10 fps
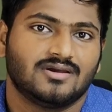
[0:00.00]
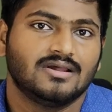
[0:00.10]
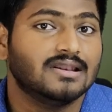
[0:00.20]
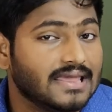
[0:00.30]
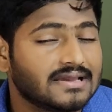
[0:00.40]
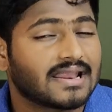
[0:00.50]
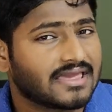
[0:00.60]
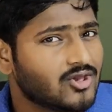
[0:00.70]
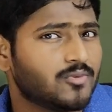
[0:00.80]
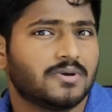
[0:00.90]
like
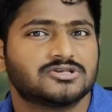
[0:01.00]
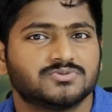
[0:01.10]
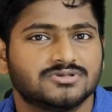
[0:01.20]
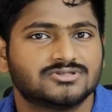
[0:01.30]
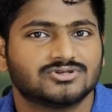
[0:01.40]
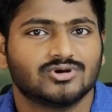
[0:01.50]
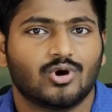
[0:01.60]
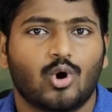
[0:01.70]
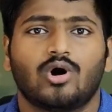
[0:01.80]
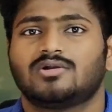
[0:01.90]
cracking your passwords
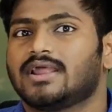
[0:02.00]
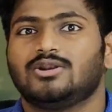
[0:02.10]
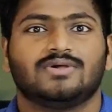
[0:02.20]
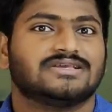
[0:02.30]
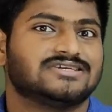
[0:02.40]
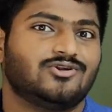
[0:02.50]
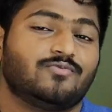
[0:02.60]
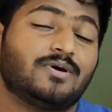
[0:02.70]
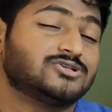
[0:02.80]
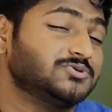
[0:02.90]
or trying to guess your
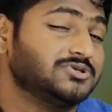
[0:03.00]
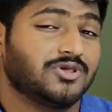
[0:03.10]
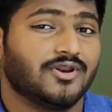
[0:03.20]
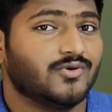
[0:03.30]
password security